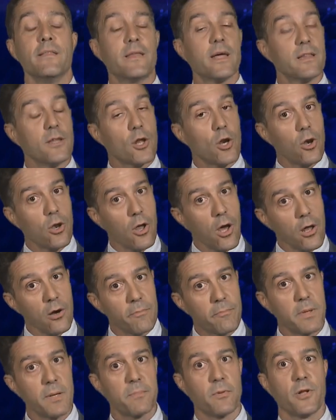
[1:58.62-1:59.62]
that a lot
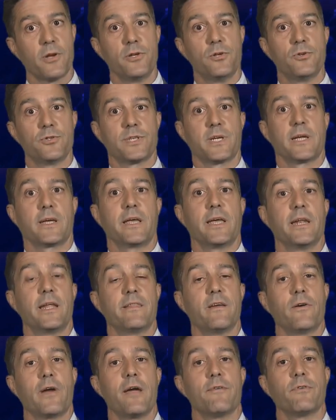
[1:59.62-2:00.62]
of people are using in
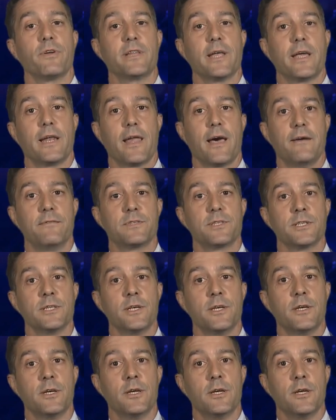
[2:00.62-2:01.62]
their everyday lives.
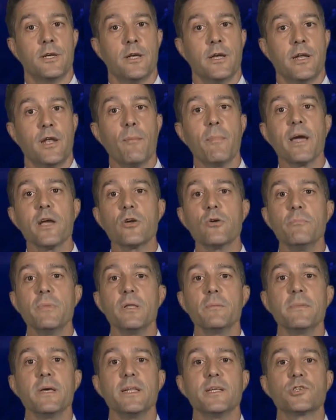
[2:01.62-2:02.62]
Now, my
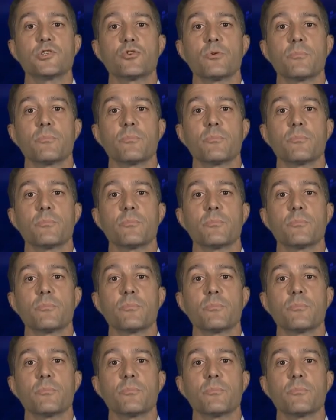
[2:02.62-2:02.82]
commitment is